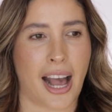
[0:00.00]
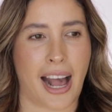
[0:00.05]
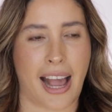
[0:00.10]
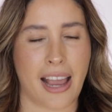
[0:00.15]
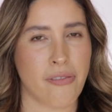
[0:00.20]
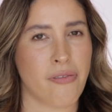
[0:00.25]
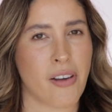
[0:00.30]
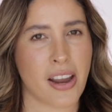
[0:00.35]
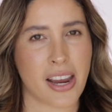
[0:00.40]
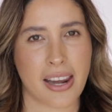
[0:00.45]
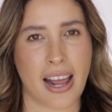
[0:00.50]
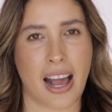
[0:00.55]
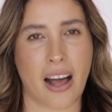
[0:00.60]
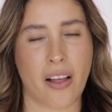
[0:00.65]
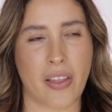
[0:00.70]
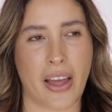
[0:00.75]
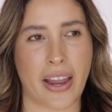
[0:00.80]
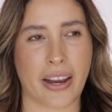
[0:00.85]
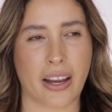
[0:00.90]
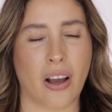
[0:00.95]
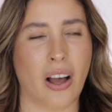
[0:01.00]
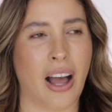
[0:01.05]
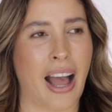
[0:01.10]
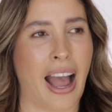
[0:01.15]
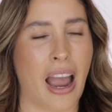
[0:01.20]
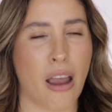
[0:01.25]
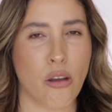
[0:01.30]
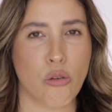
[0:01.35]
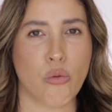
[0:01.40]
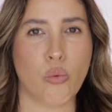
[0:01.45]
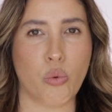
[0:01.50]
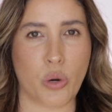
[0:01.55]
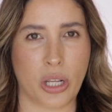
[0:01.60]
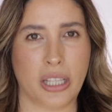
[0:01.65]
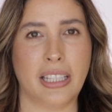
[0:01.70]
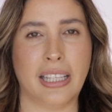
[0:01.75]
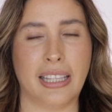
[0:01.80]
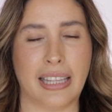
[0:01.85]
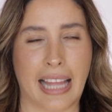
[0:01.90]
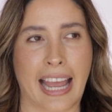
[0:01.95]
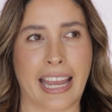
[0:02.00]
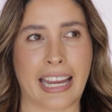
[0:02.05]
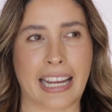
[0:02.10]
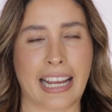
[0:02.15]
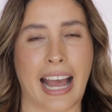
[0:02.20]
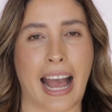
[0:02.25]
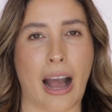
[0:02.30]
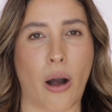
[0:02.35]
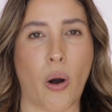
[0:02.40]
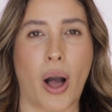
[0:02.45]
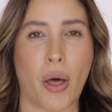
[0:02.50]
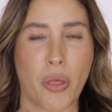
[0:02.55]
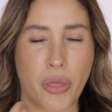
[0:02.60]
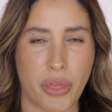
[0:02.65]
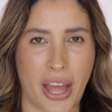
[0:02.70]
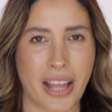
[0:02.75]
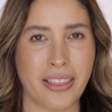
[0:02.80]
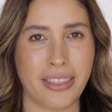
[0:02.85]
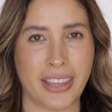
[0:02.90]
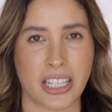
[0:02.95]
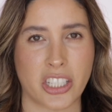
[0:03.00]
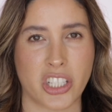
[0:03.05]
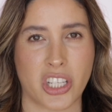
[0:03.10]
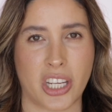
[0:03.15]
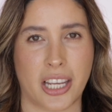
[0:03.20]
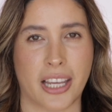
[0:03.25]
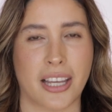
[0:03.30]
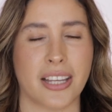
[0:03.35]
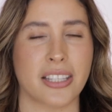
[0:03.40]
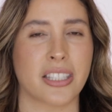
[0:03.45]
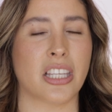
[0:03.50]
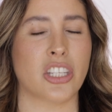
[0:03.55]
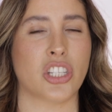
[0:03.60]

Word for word: I find out like I really like how authentic she is.